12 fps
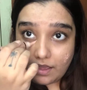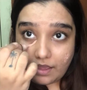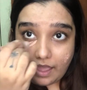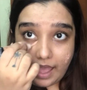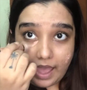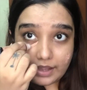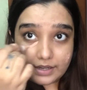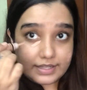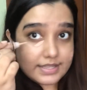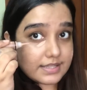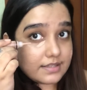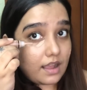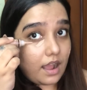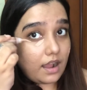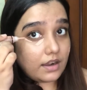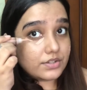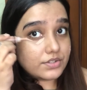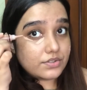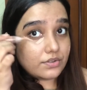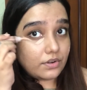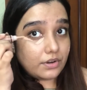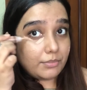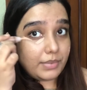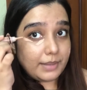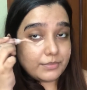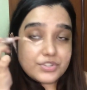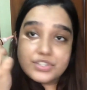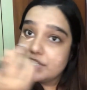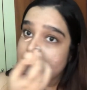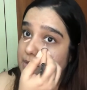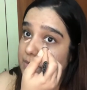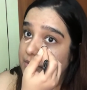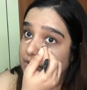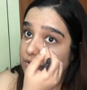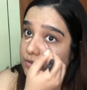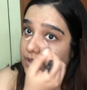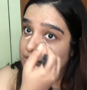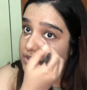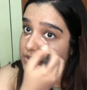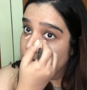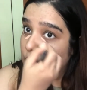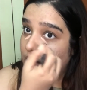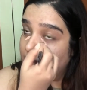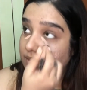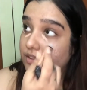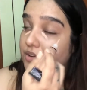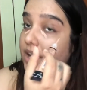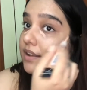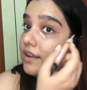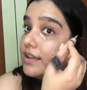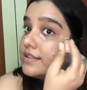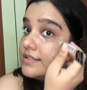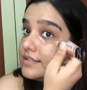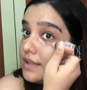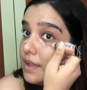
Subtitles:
acne scars or blemishes peeping through. I just don't like the redness.